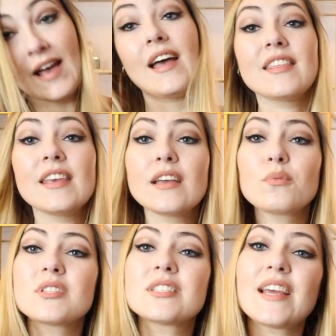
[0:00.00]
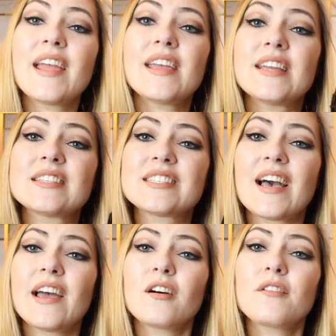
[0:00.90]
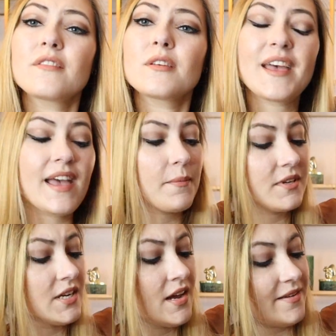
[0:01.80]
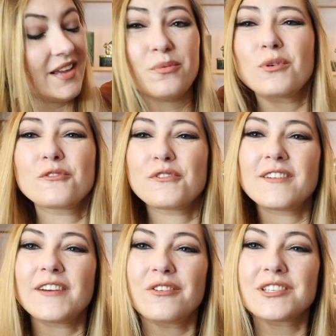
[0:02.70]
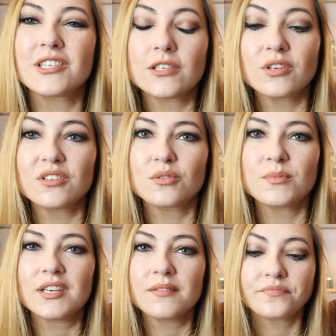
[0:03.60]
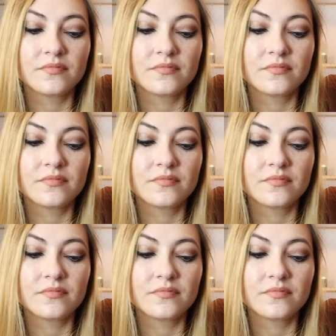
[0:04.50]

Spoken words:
I think it would stay inside of the bag, but it wouldn't feel very secure to me.